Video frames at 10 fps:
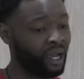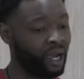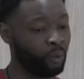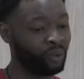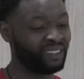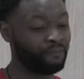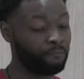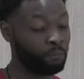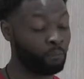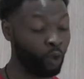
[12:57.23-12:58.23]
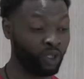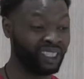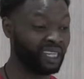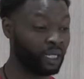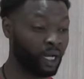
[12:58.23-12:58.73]
I was
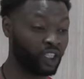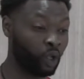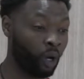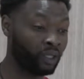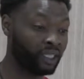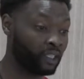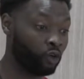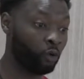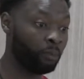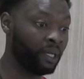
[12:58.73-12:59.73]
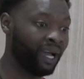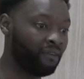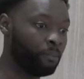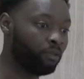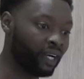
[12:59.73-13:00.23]
mourning a lot, so I'd still be
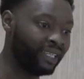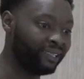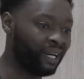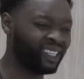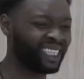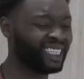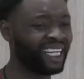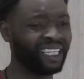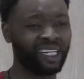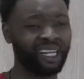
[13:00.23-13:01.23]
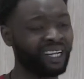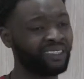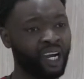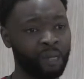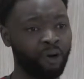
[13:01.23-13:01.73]
having breakdowns. I was taking a lot
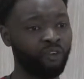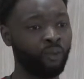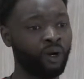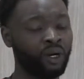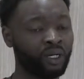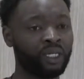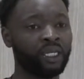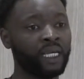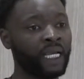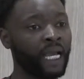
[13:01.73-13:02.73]
of time off work,